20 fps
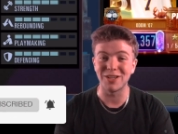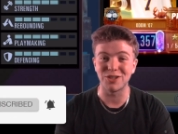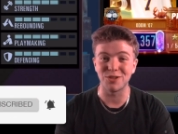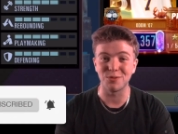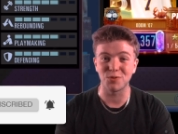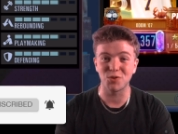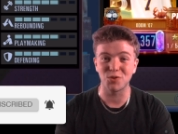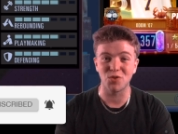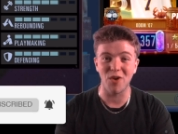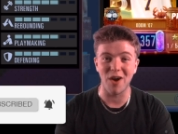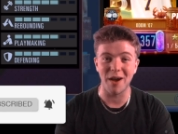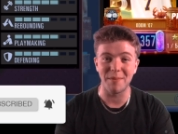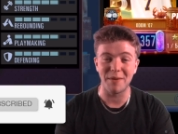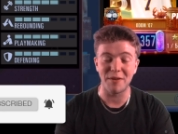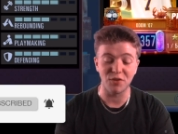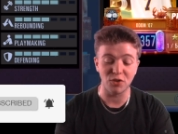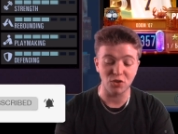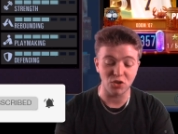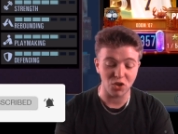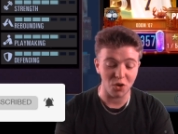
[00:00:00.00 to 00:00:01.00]
subscribing. If
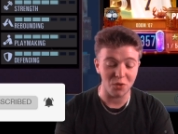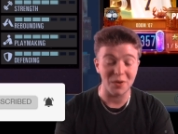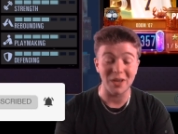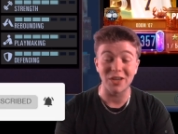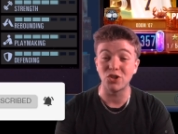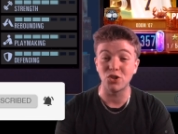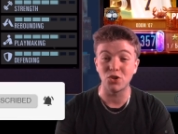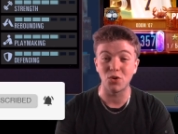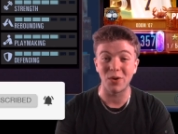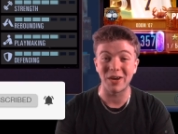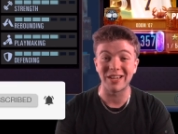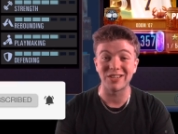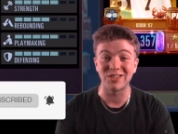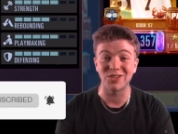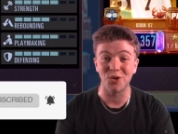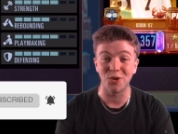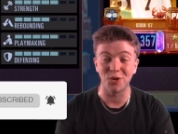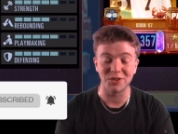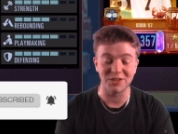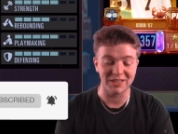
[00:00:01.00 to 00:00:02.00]
you do enjoy this
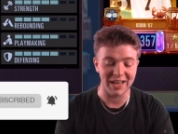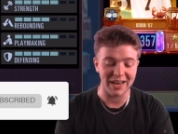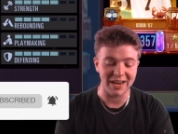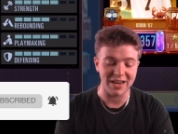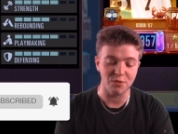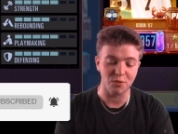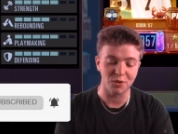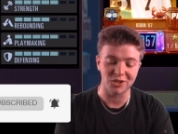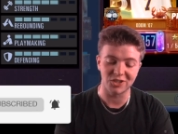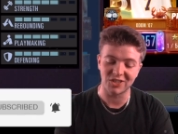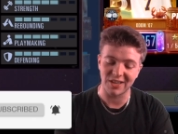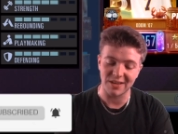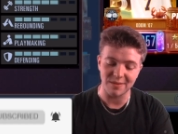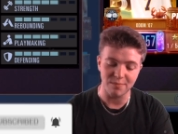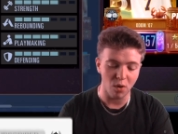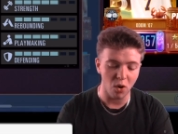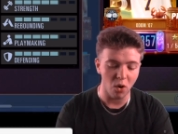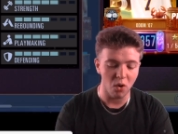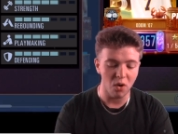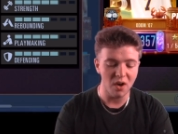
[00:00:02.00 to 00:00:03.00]
content, you want to see
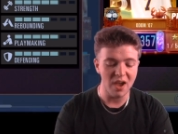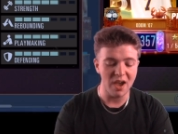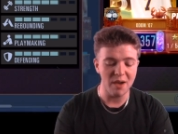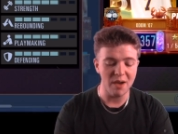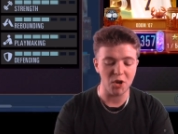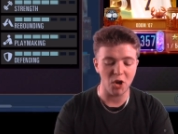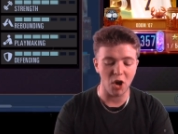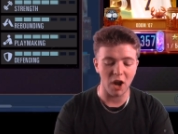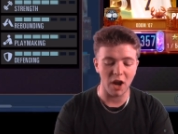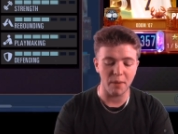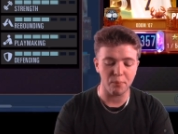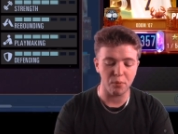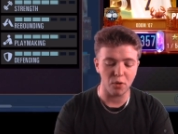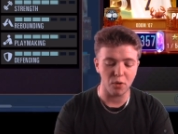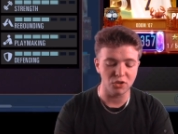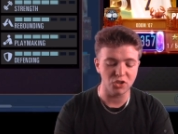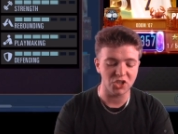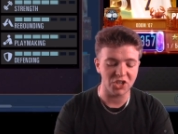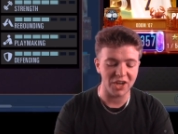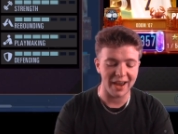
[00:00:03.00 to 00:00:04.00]
more, we got a
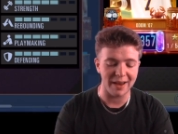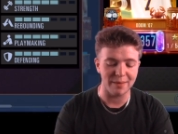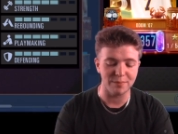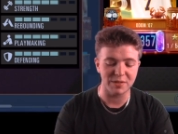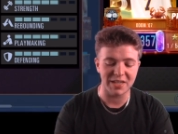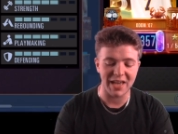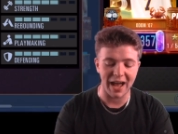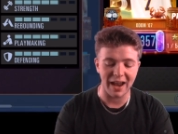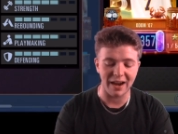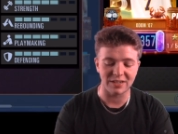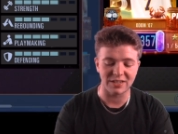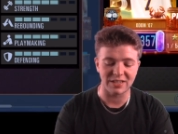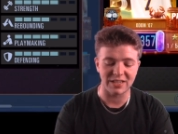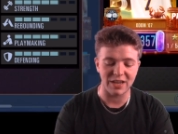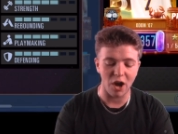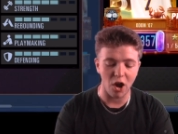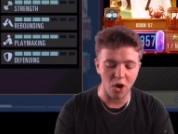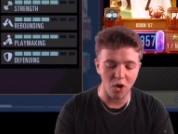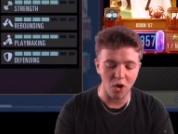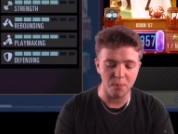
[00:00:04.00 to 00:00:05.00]
LeBron James Galaxy
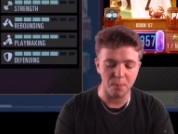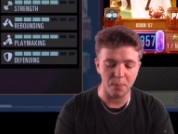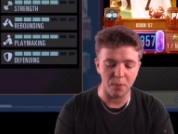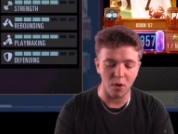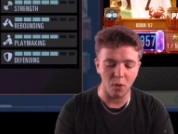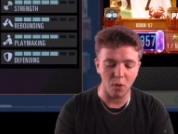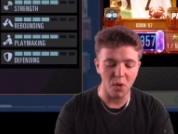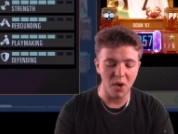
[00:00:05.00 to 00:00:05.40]
Opal.